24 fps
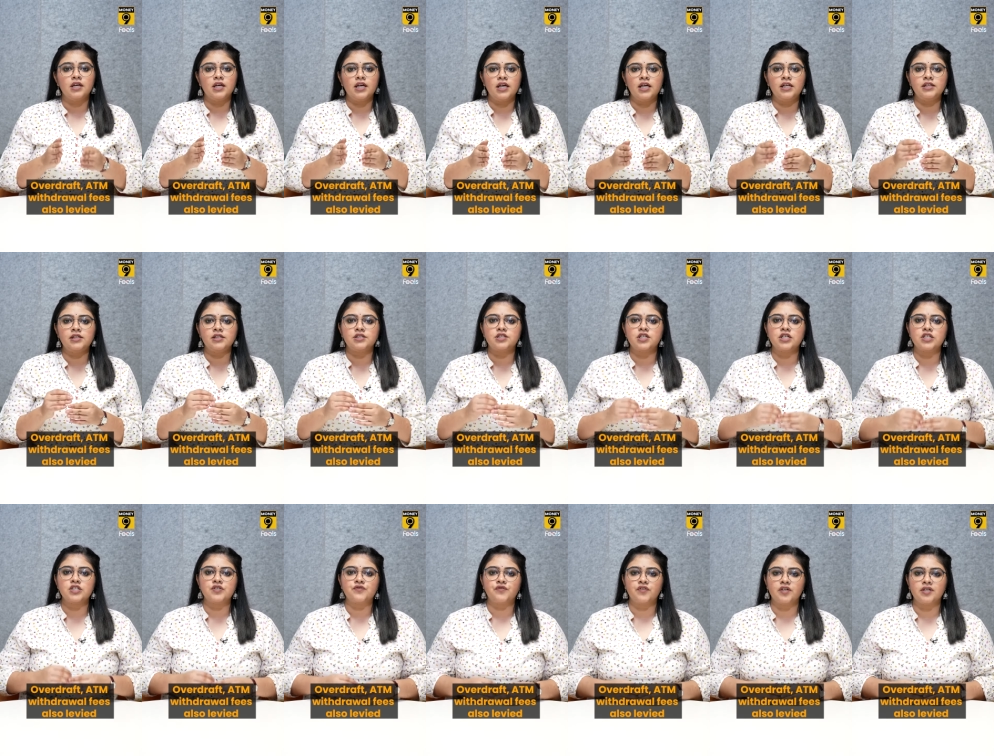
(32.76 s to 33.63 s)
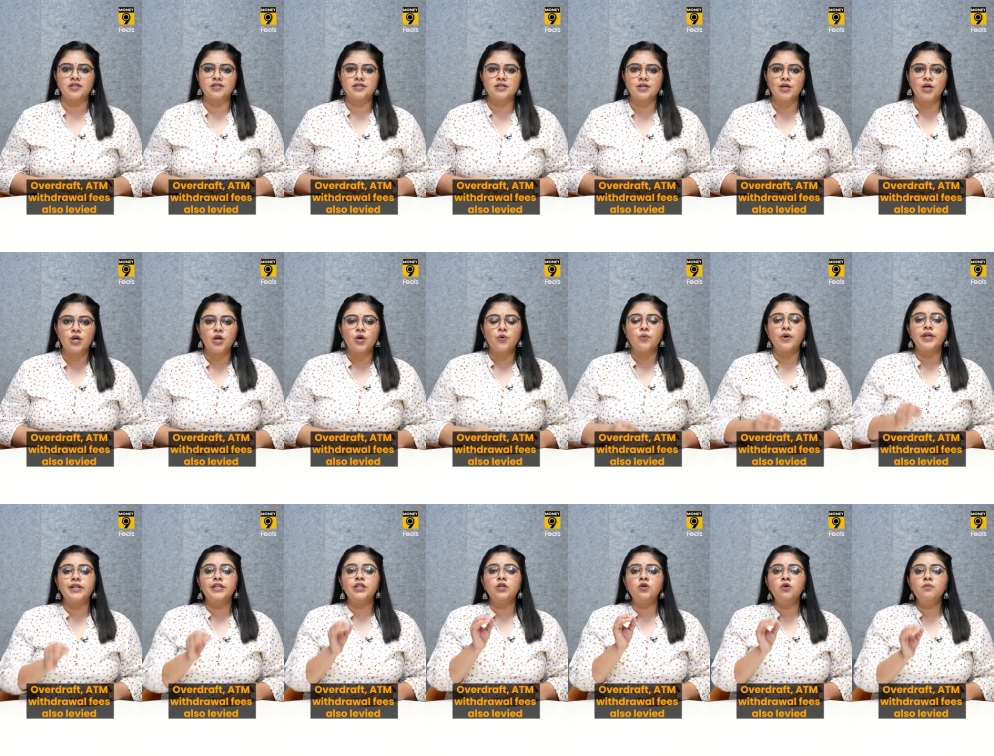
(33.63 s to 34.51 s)
Interchange fees.
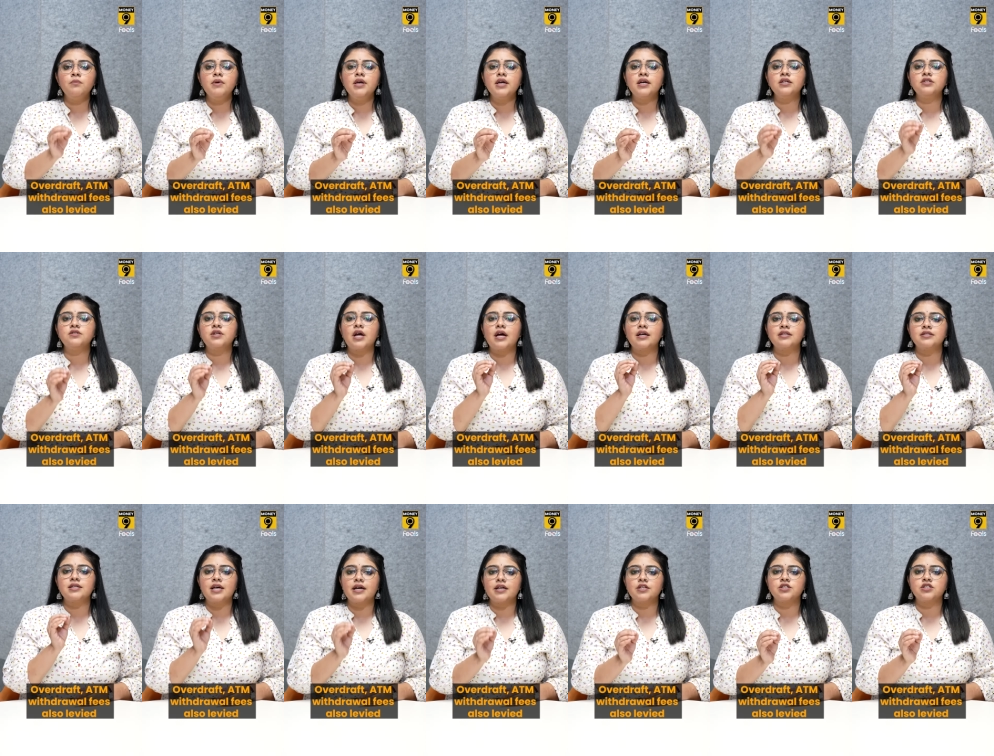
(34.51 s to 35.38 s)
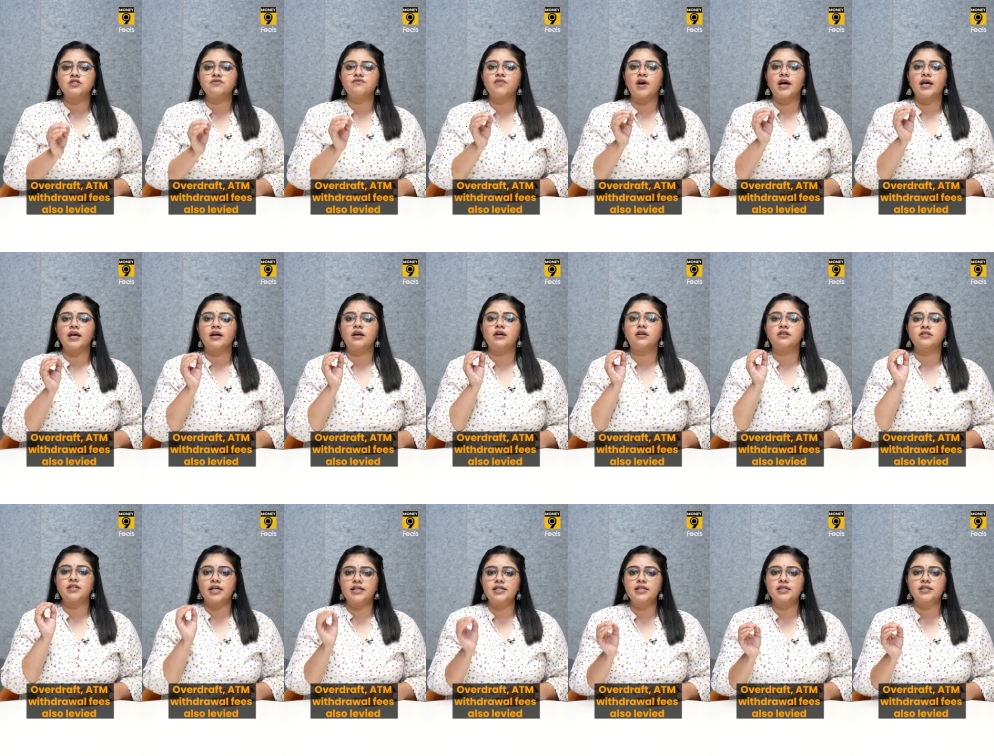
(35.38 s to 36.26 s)
When you make a transaction via a
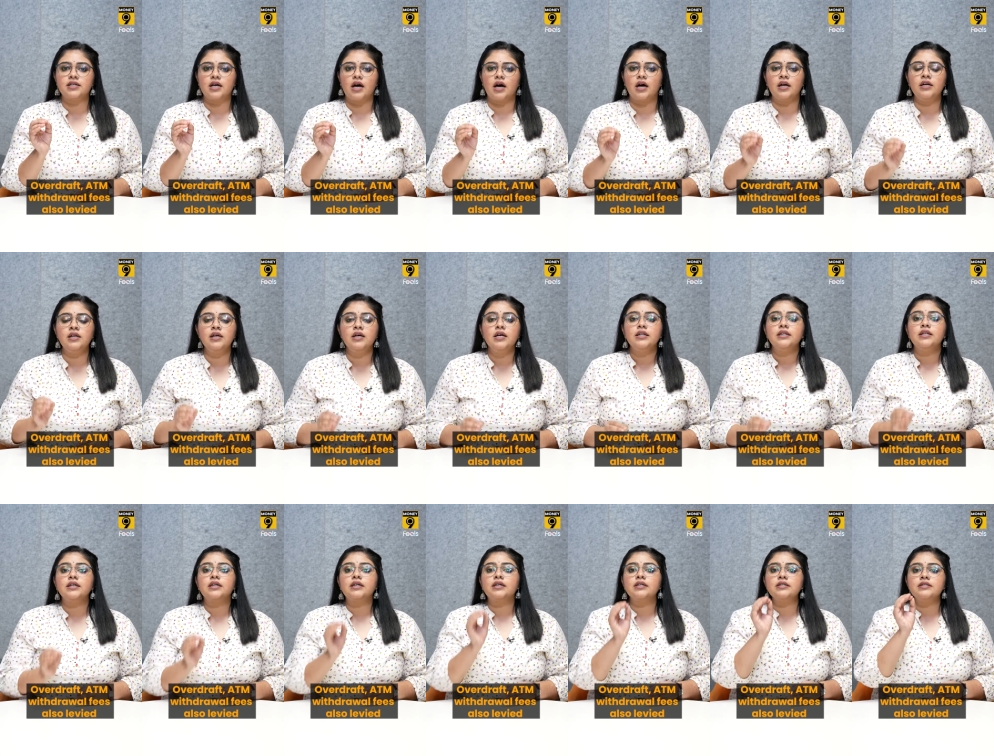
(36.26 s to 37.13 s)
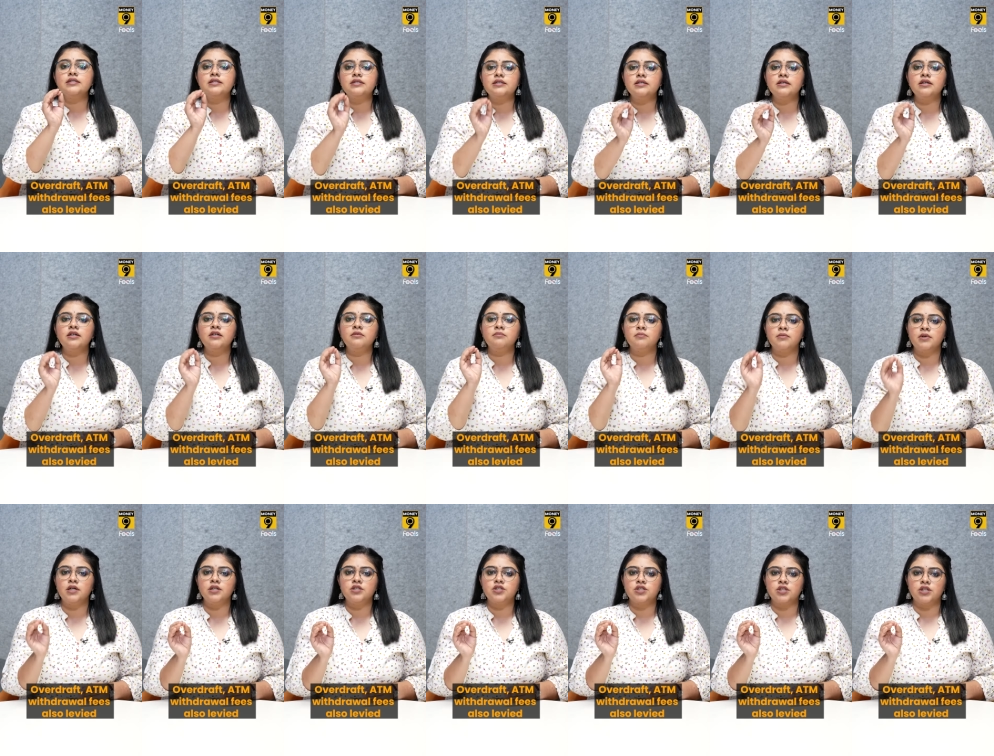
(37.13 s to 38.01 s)
credit card, the concerned
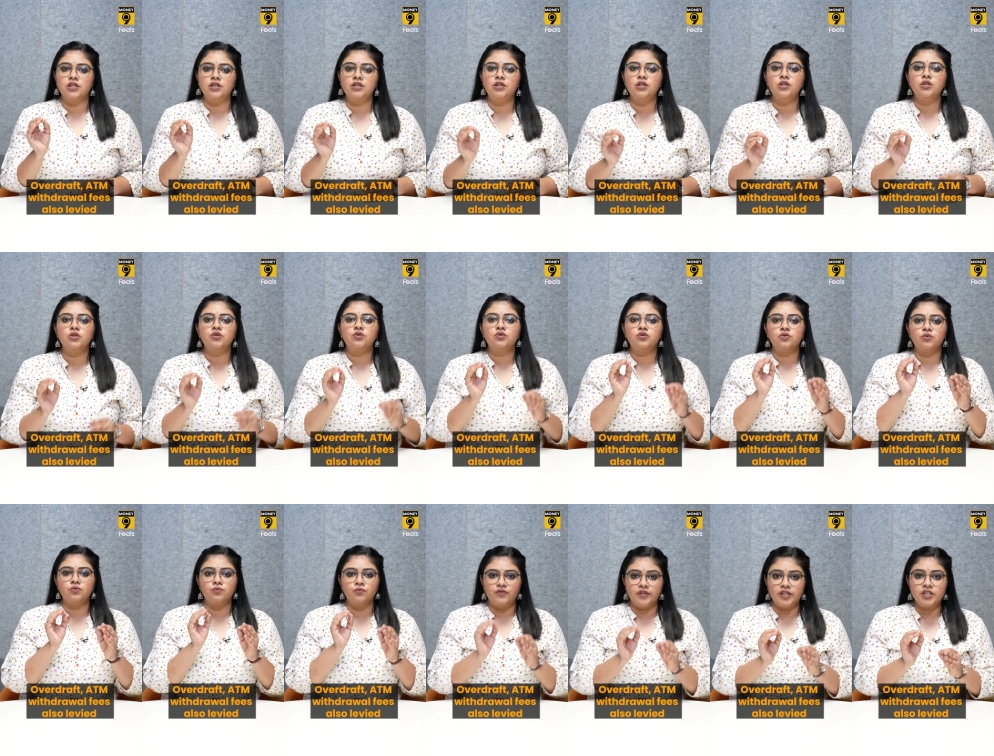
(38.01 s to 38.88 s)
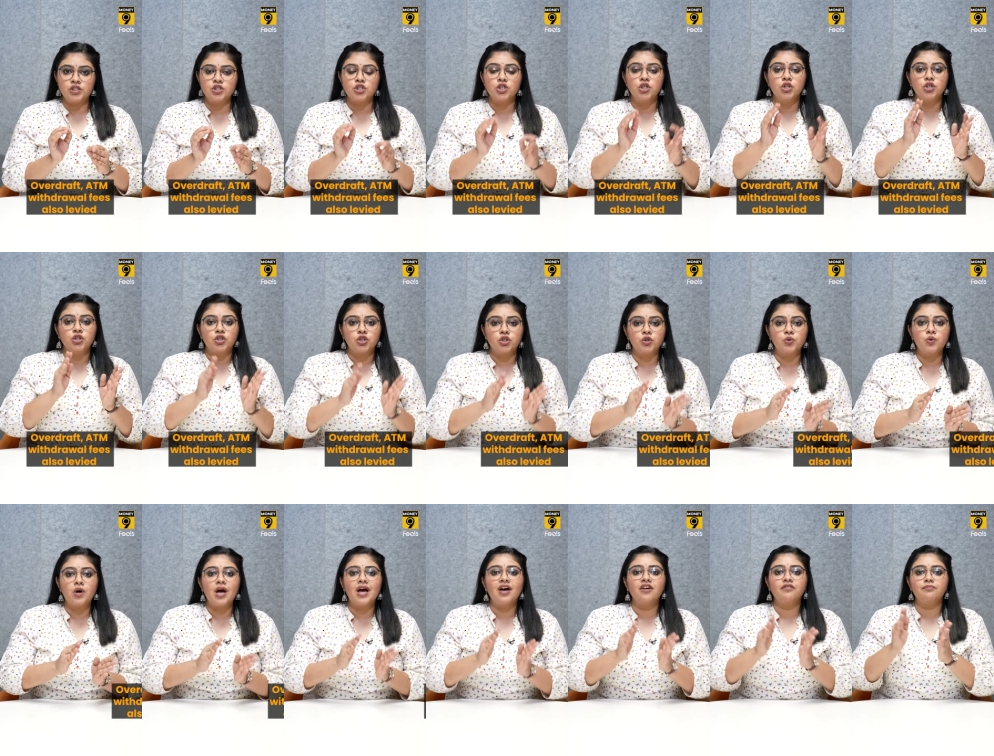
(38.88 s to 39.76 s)
merchant through which you
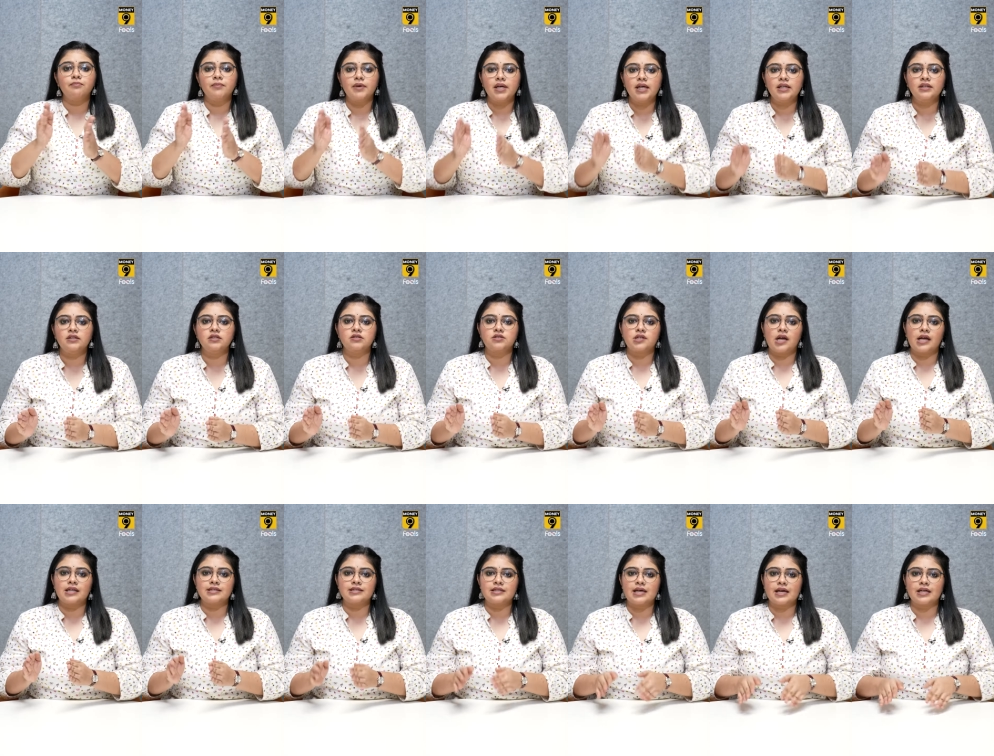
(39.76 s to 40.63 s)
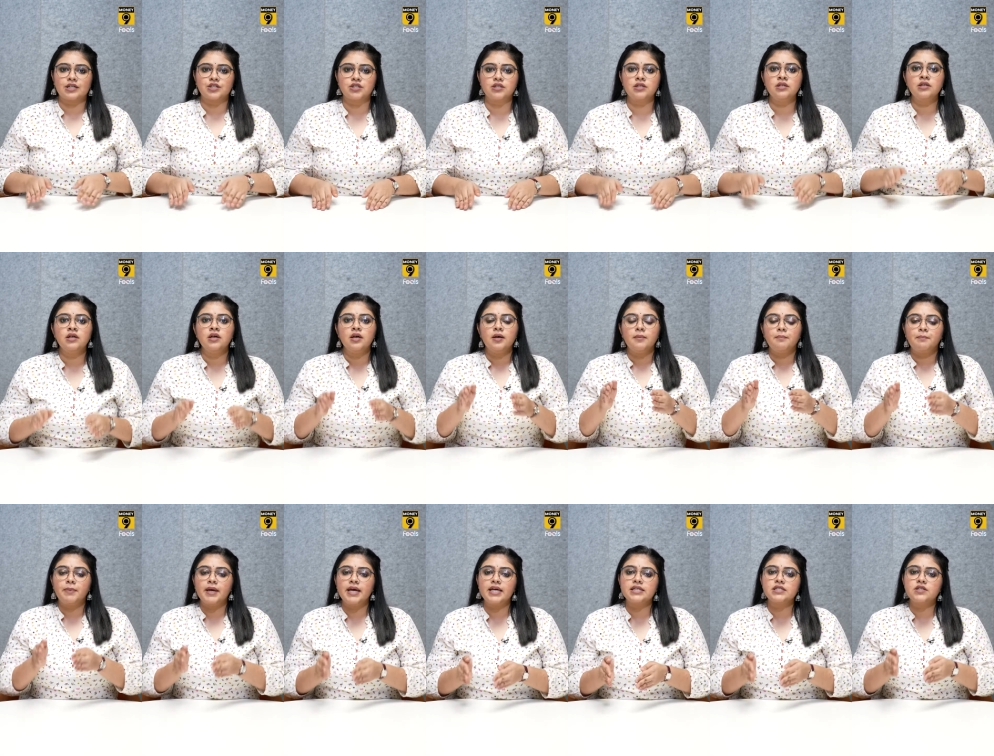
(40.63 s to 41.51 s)
have made the transaction
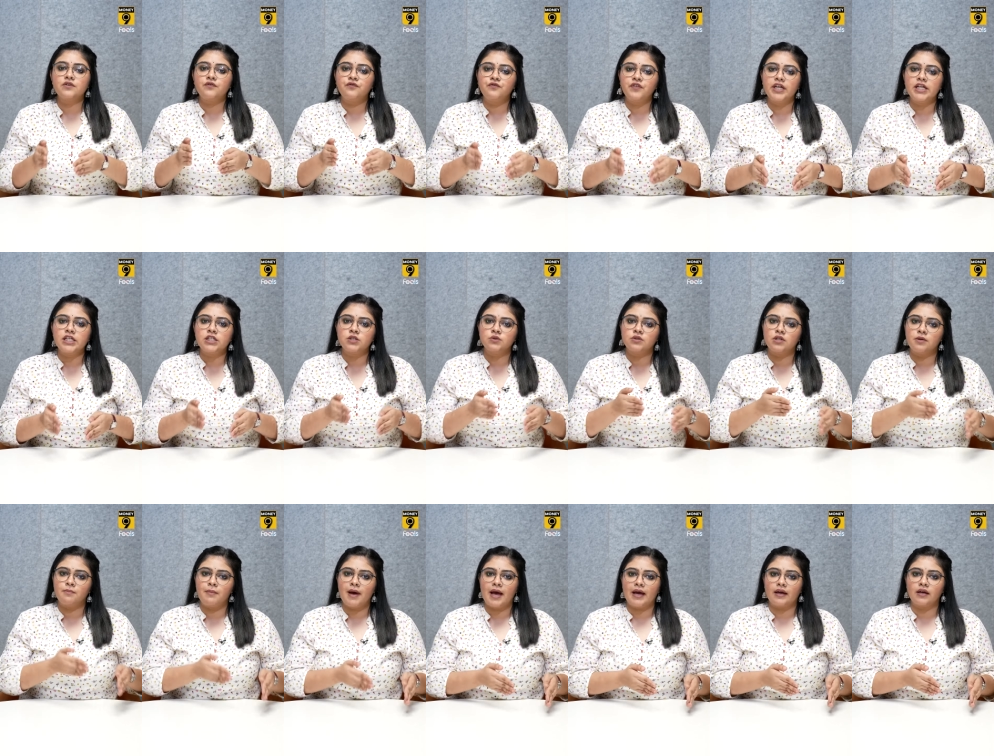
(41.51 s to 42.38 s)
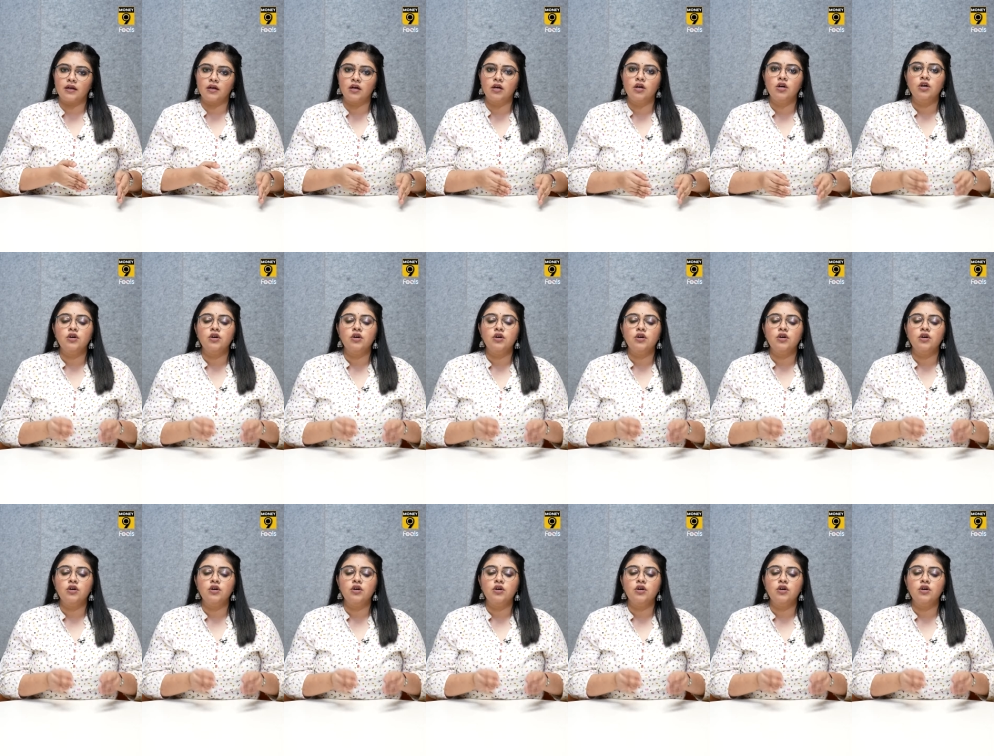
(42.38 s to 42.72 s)
pays a fee to the bank,